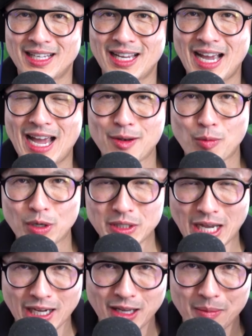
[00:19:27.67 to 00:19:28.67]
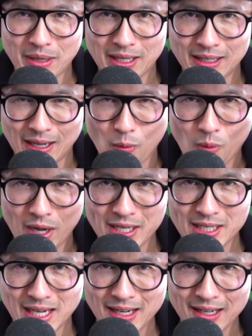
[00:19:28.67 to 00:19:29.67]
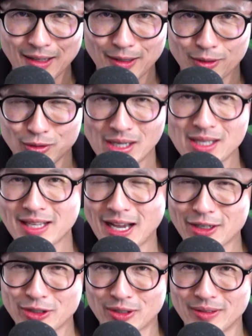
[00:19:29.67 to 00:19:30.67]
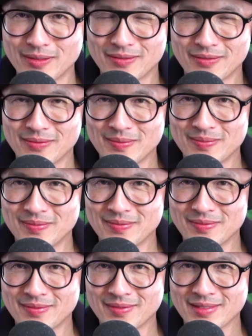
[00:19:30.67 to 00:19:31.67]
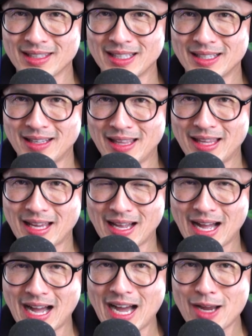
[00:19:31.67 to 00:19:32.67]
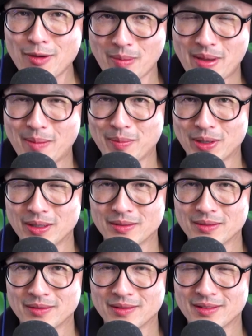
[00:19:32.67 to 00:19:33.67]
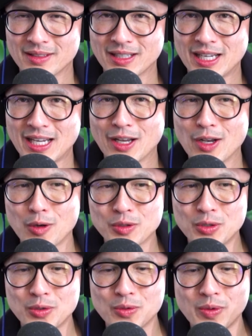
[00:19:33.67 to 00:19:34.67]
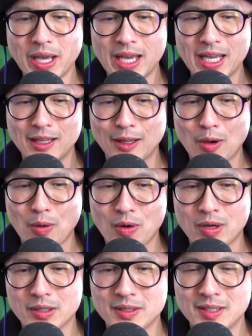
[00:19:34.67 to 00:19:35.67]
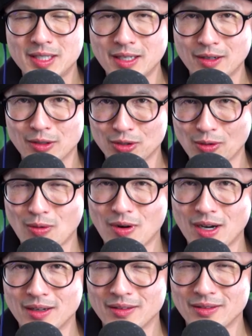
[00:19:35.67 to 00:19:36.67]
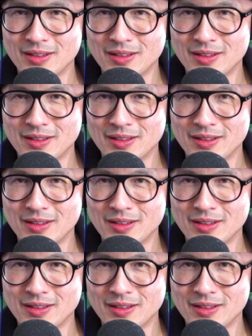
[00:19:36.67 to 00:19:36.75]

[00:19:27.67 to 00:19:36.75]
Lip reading: And we're talking about one tiny little transaction that I remember. Go to a lower tier store,